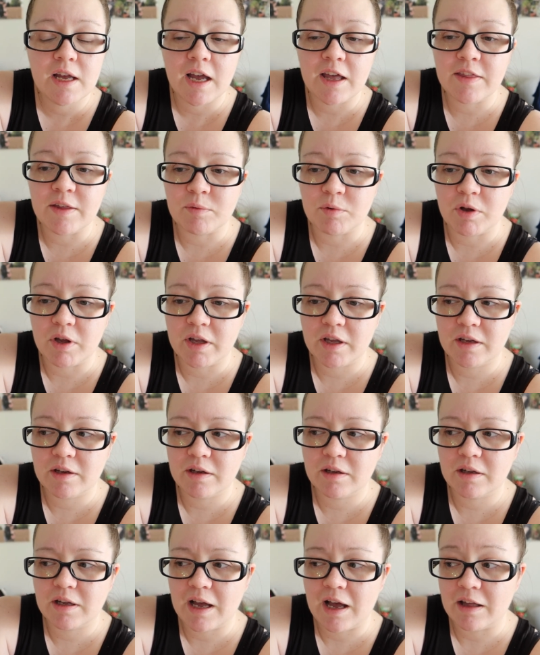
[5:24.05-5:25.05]
And then we'll,
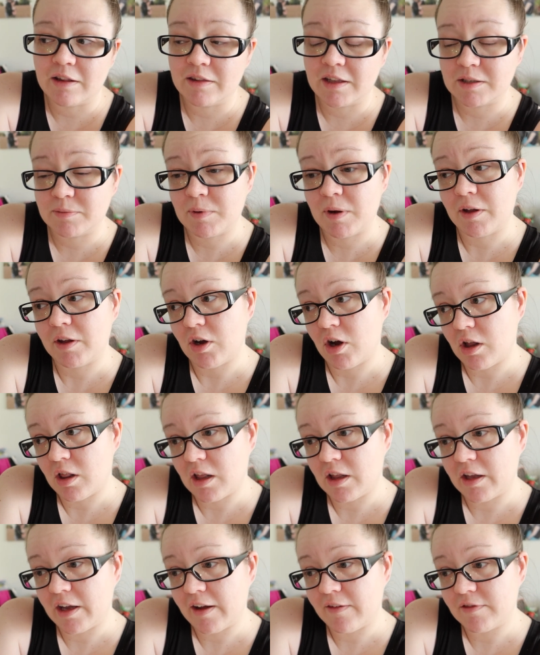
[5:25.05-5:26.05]
uh, that's probably all
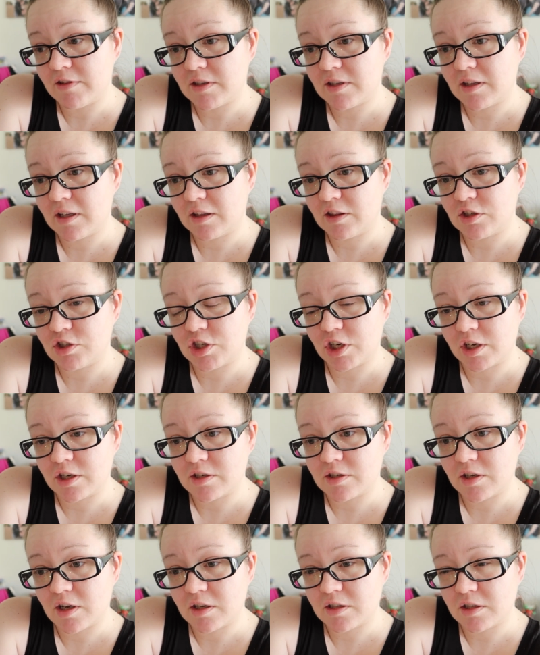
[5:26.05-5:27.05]
I'll have is like the
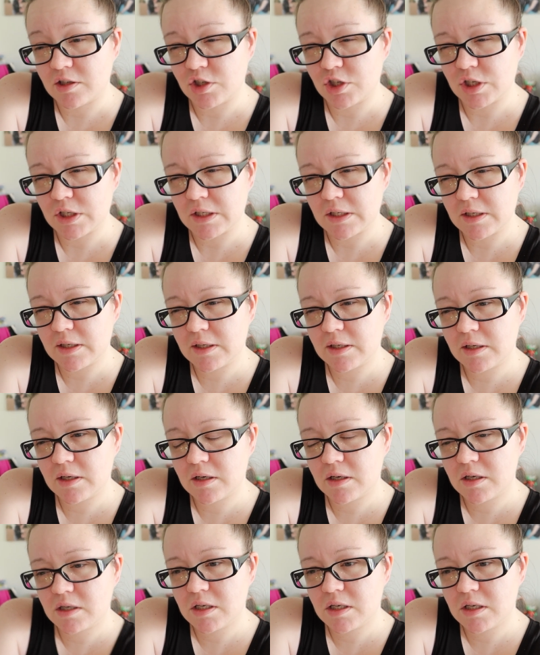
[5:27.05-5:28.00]
chicken sausages,